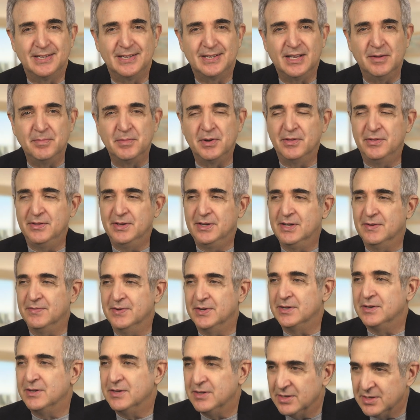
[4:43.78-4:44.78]
Come to think of
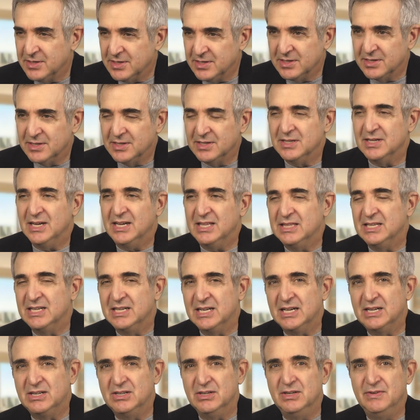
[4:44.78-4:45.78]
it, I
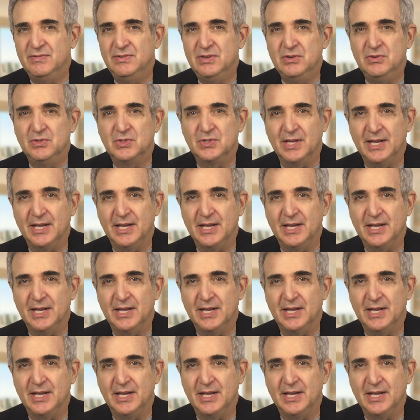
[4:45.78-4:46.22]
think I could have used